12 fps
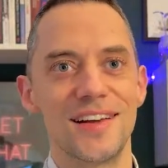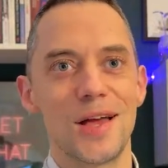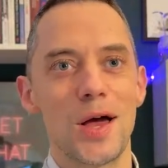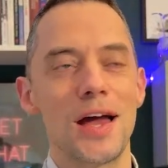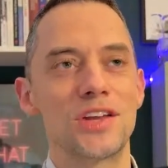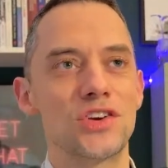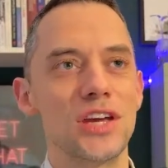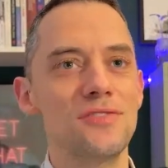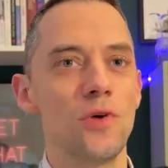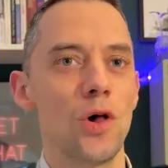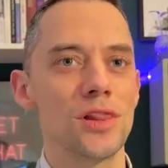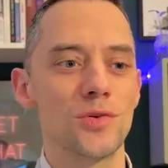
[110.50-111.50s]
achieve
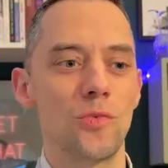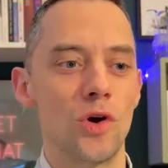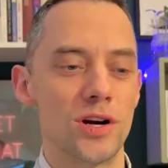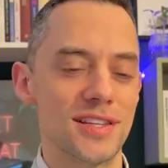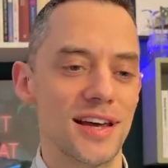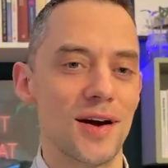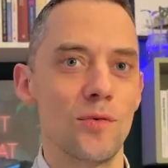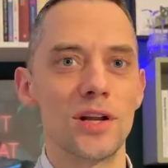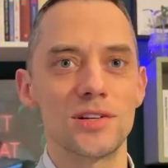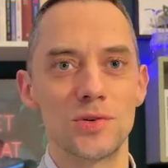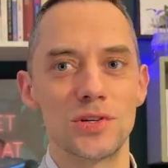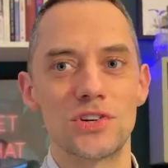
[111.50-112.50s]
all the work that I
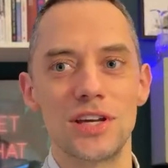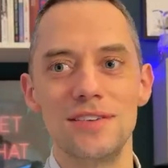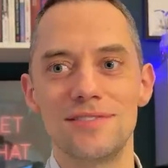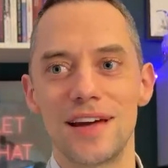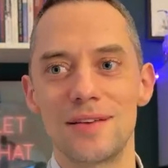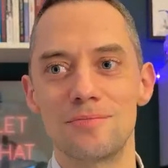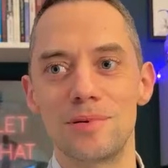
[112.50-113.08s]
want to achieve and